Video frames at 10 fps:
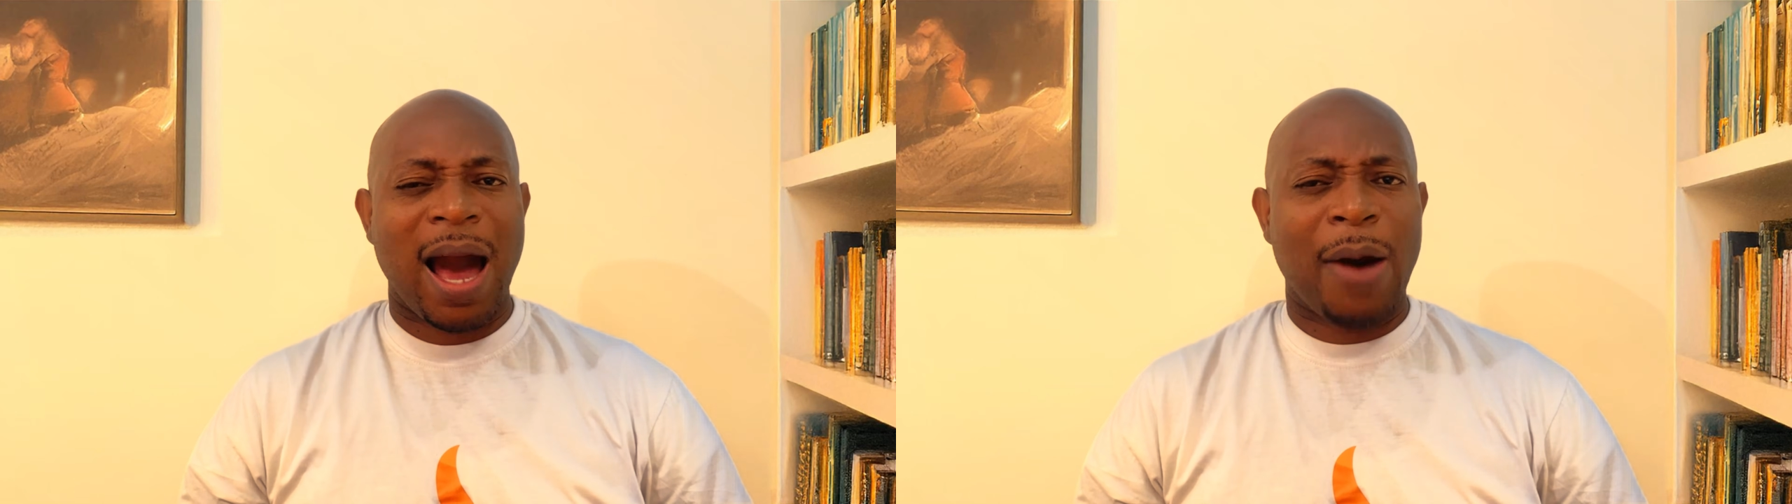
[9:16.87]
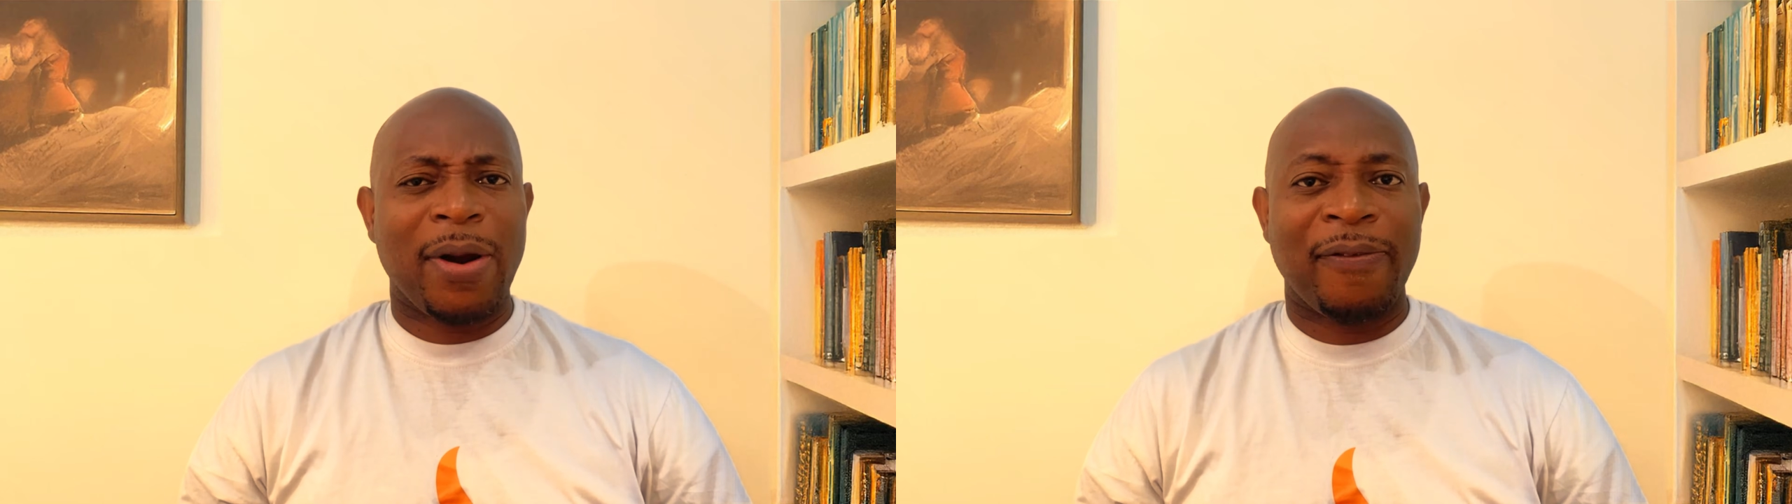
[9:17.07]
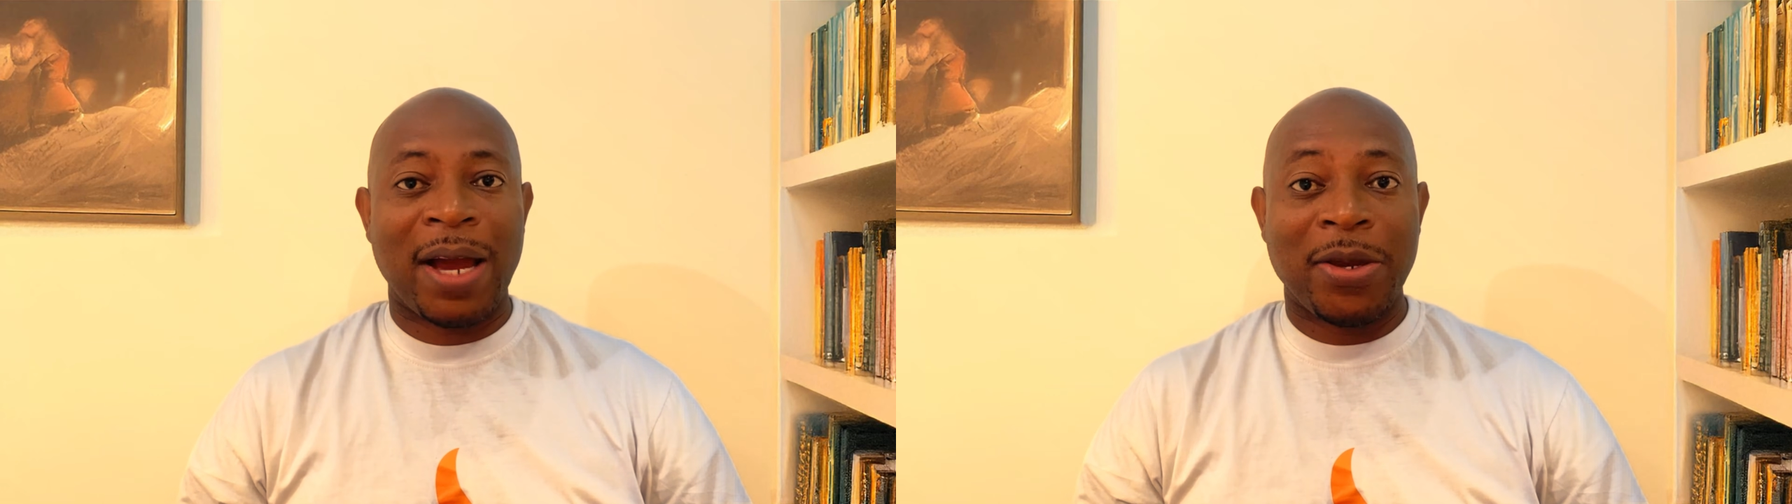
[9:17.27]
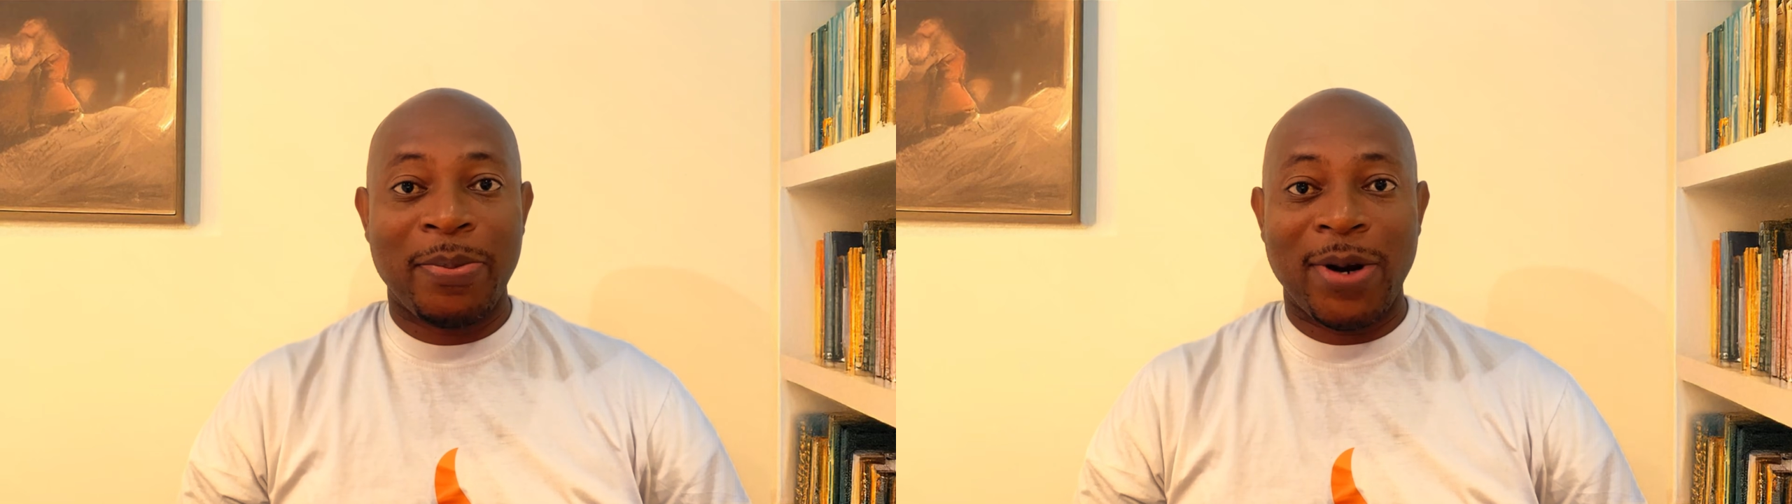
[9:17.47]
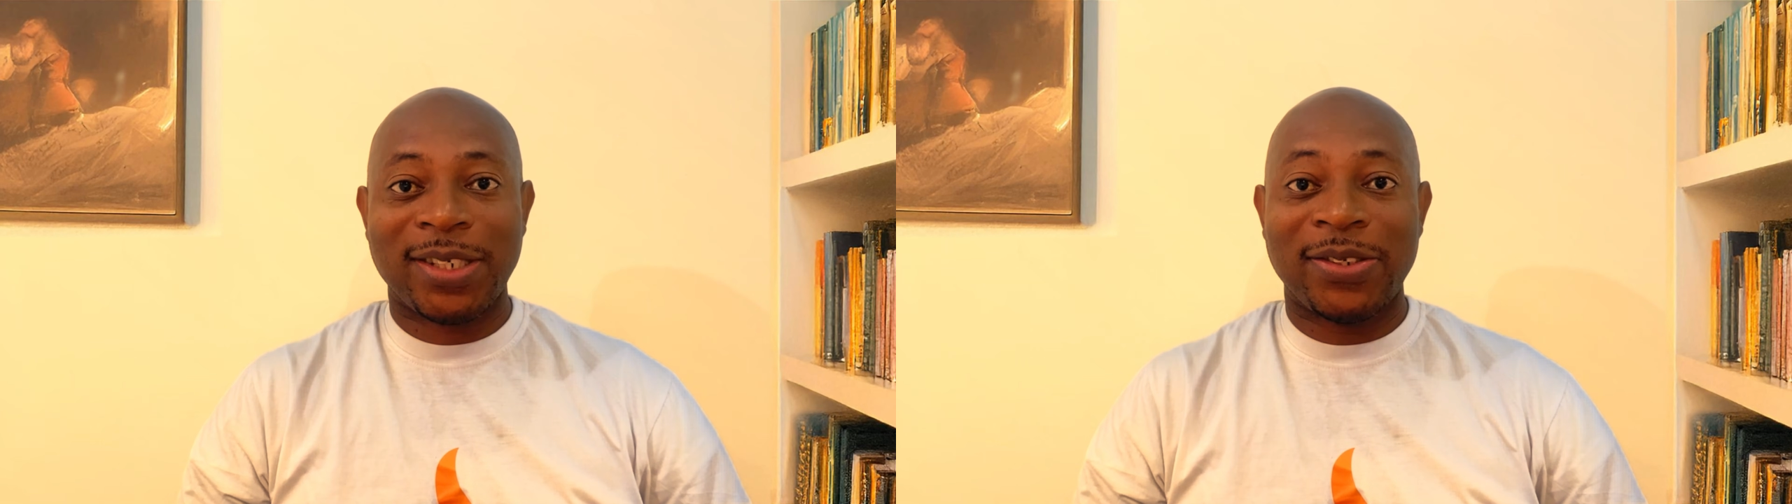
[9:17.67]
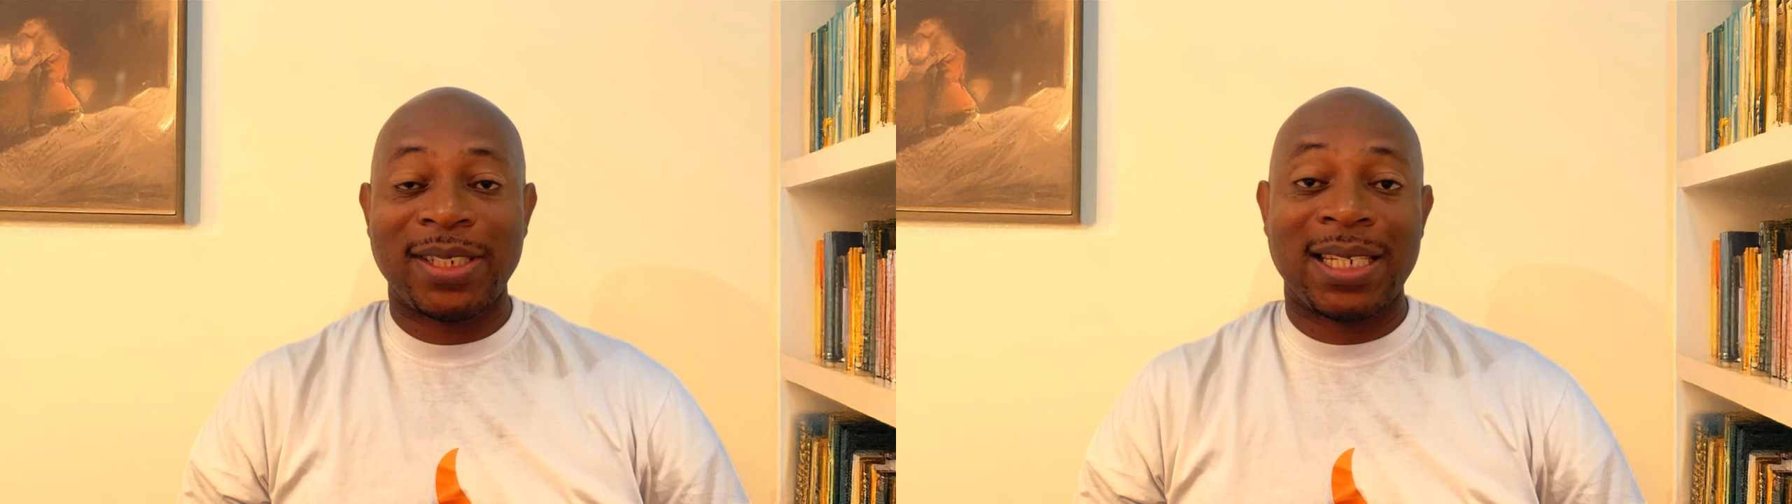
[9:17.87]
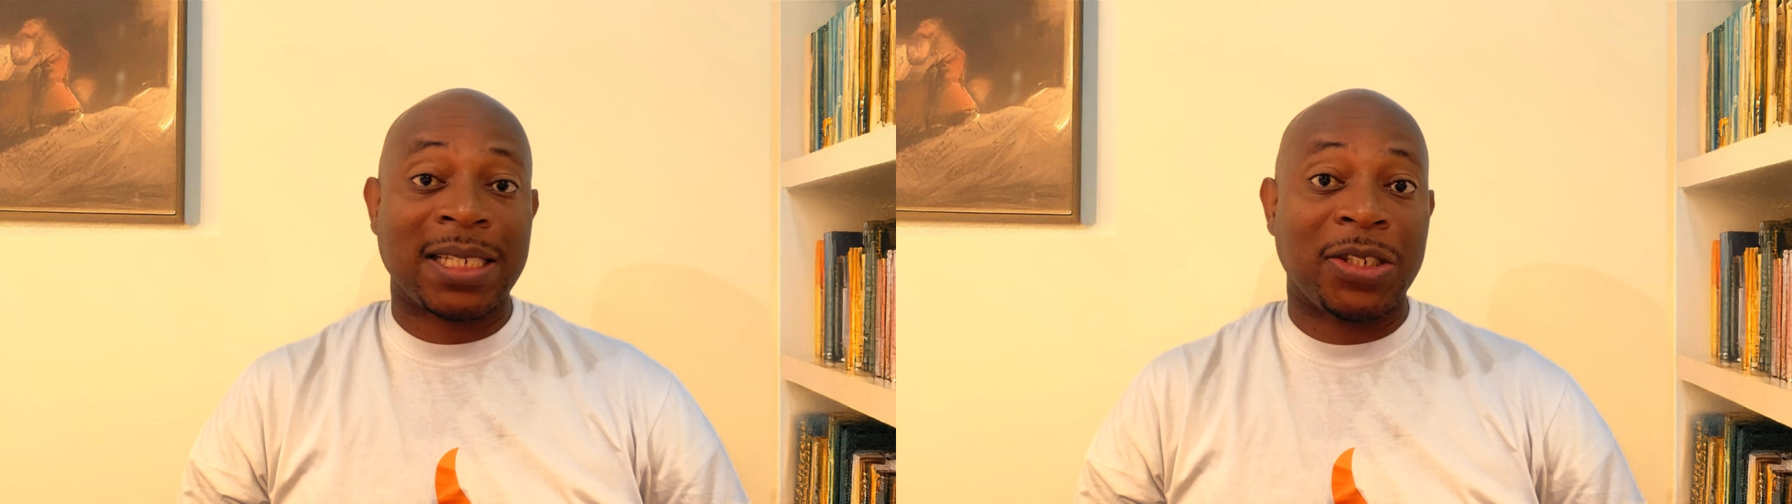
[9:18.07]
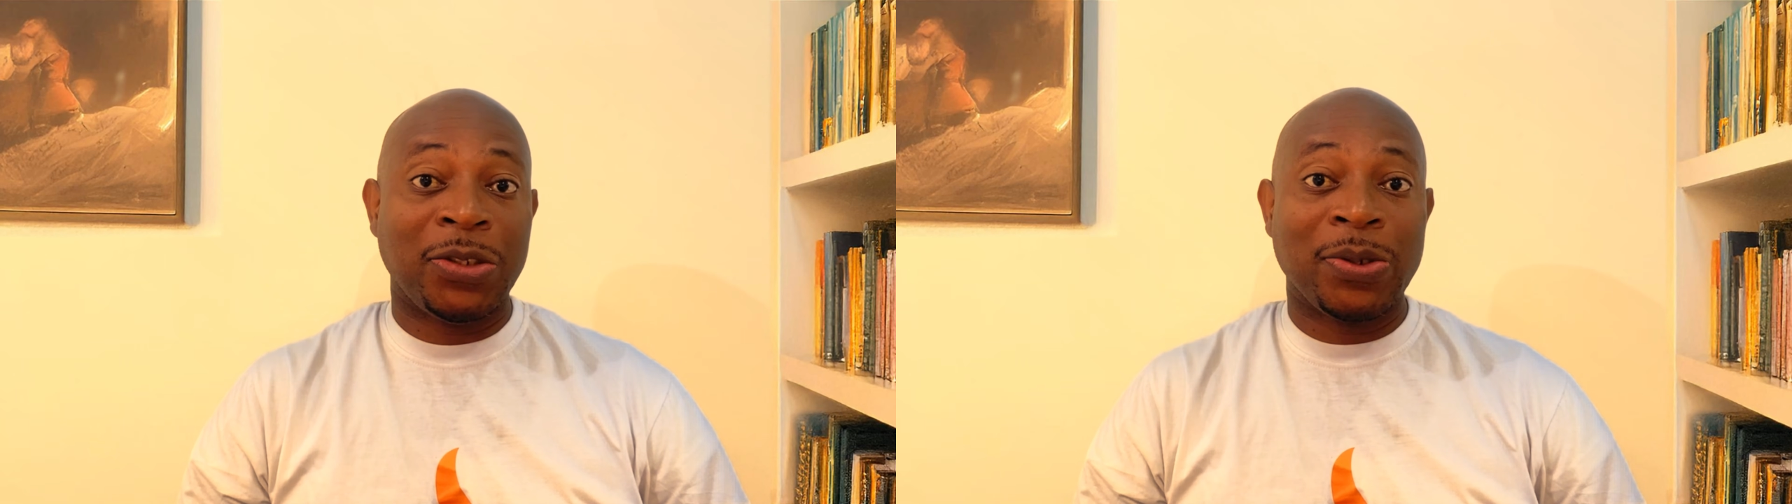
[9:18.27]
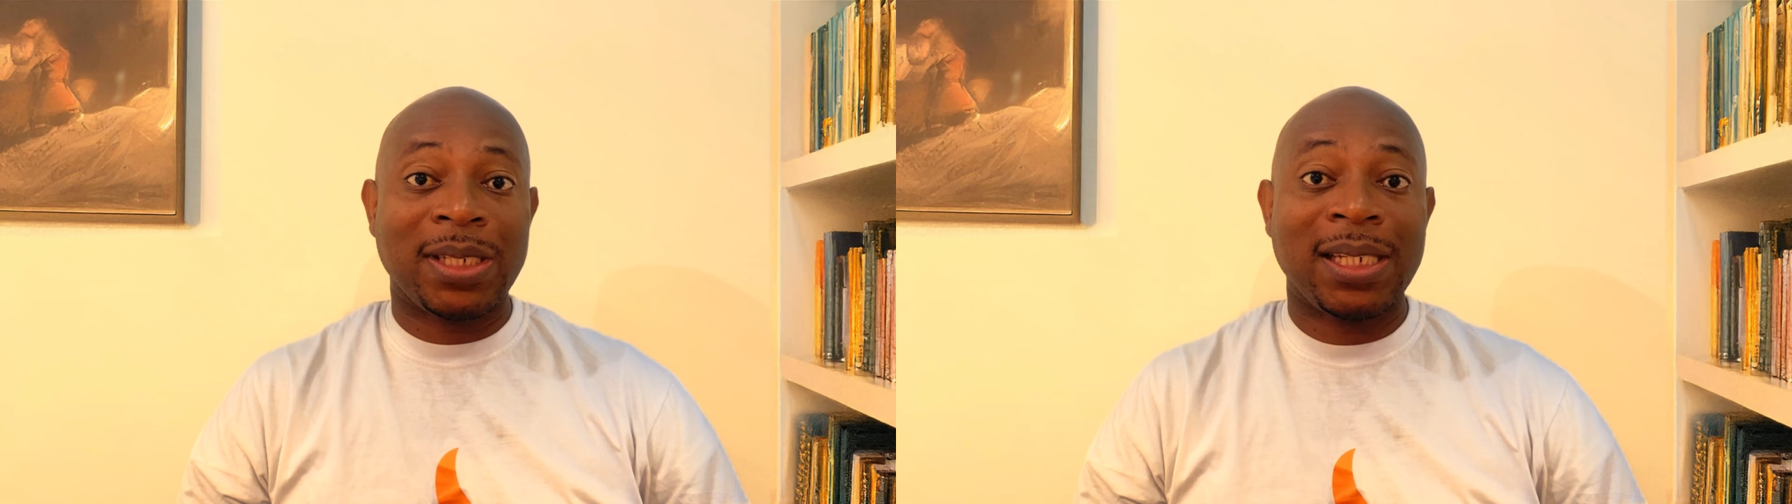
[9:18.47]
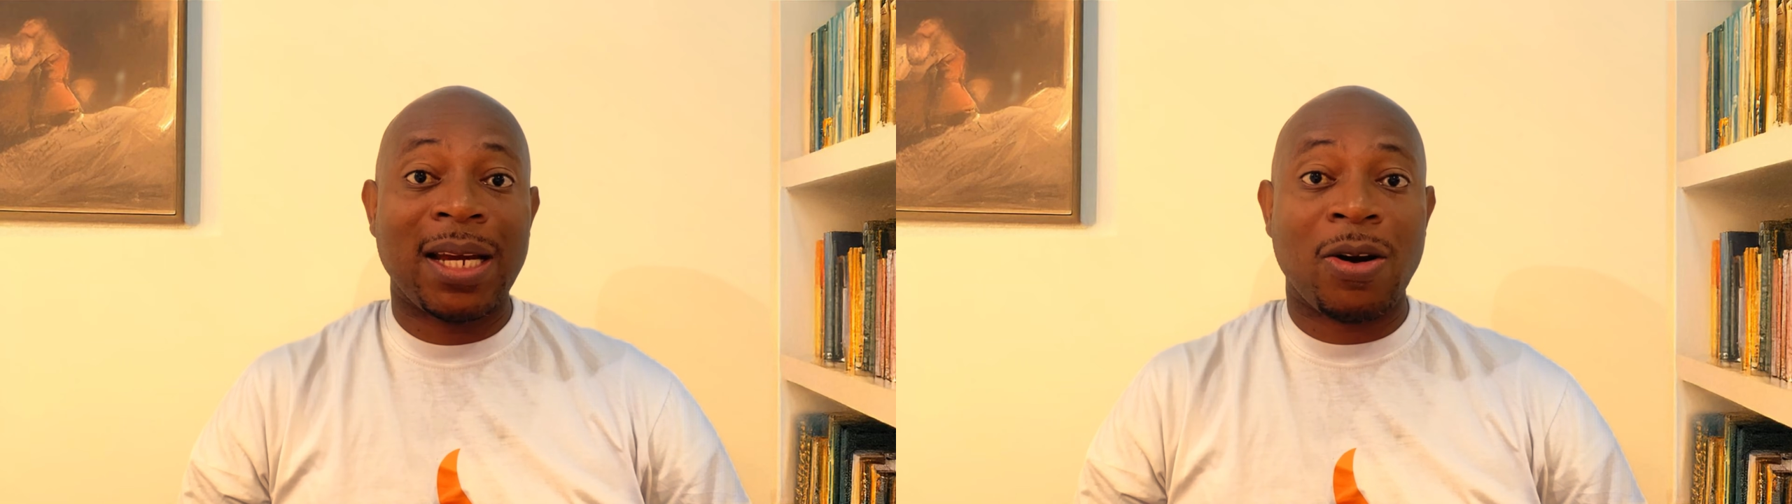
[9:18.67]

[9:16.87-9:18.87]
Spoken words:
However, you must note that using a